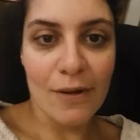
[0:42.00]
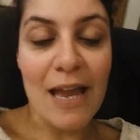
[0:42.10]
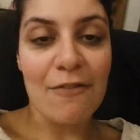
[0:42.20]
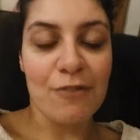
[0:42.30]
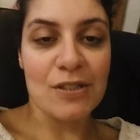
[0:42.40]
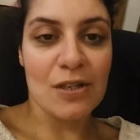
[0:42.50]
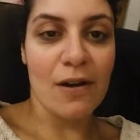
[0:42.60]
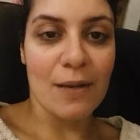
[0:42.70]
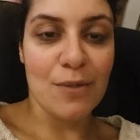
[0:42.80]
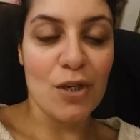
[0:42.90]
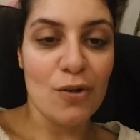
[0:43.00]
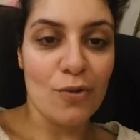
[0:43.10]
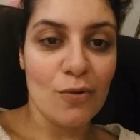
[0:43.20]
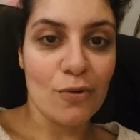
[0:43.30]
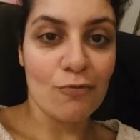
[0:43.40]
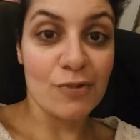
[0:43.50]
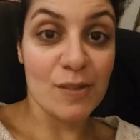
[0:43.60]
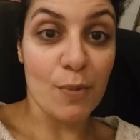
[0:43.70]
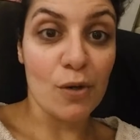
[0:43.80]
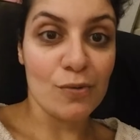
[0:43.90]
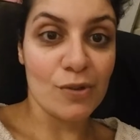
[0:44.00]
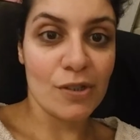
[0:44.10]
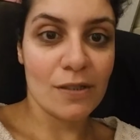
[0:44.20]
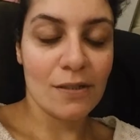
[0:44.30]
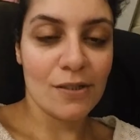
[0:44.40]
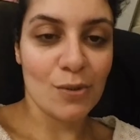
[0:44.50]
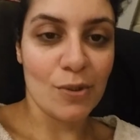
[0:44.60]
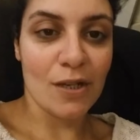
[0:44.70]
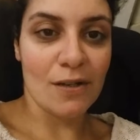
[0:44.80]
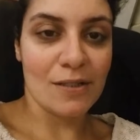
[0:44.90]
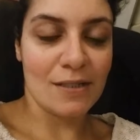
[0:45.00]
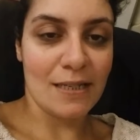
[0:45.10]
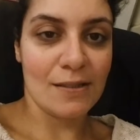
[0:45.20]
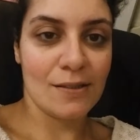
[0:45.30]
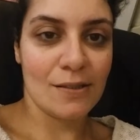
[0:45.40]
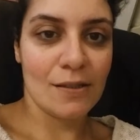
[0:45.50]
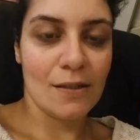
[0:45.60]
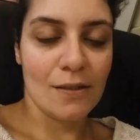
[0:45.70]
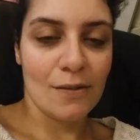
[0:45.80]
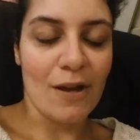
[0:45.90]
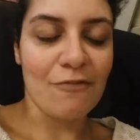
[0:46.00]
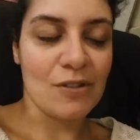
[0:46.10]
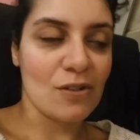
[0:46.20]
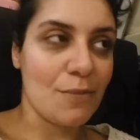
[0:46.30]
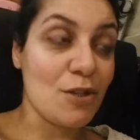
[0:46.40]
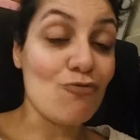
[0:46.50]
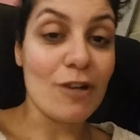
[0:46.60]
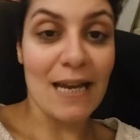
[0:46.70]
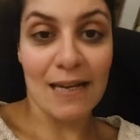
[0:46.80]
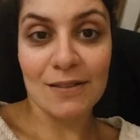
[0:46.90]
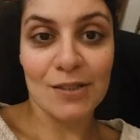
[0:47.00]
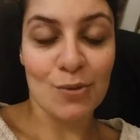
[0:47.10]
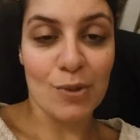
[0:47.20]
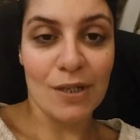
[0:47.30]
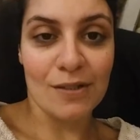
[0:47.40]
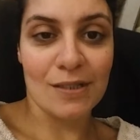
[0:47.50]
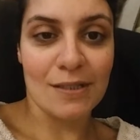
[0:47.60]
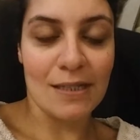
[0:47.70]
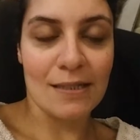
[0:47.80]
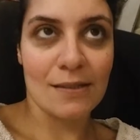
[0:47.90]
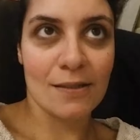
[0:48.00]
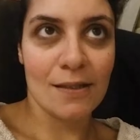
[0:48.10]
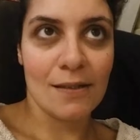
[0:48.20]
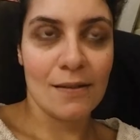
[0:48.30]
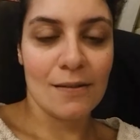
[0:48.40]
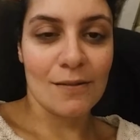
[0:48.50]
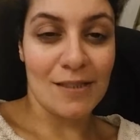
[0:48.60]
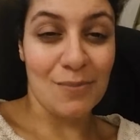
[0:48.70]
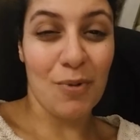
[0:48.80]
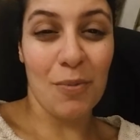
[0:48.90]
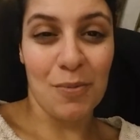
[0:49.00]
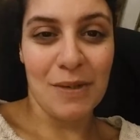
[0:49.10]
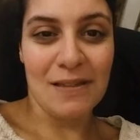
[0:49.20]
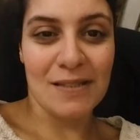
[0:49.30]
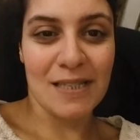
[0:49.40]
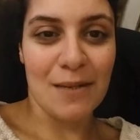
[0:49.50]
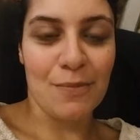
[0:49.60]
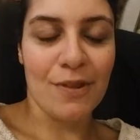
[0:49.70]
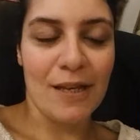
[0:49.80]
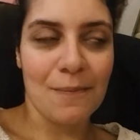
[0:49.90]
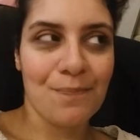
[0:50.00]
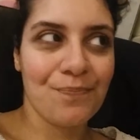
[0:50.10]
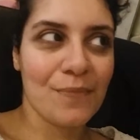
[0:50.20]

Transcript: every time you respond to a narcissist, or every time you react to a narcissist, because it's probably the same thing.